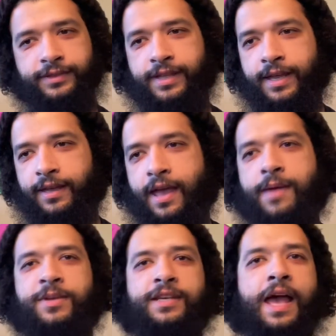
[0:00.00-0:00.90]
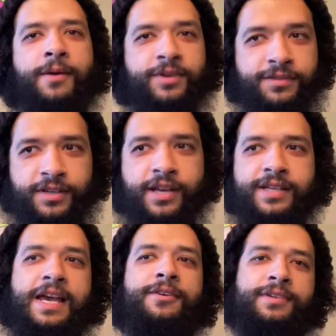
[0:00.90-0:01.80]
Like, I mean, I would even
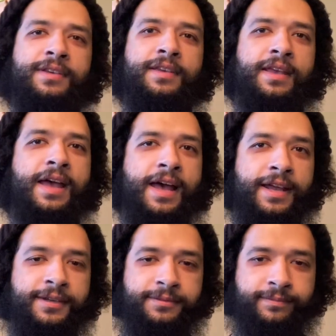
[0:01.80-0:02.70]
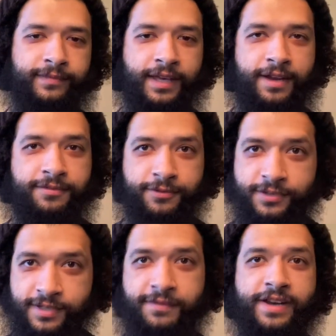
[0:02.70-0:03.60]
cut down on
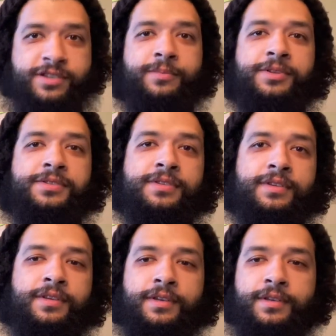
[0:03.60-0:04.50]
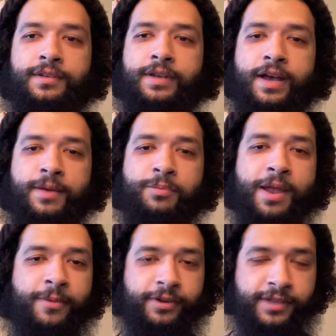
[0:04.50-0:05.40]
fruits and vegetables.
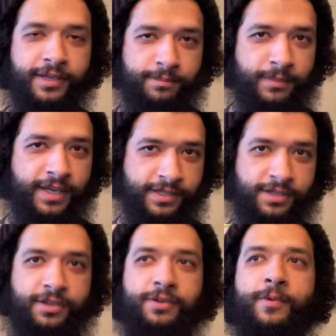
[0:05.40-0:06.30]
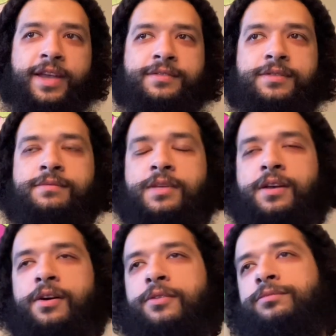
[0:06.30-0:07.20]
Primarily meat is a good way to
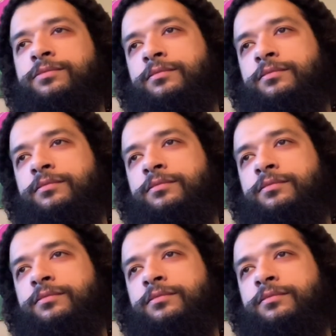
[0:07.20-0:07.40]
go.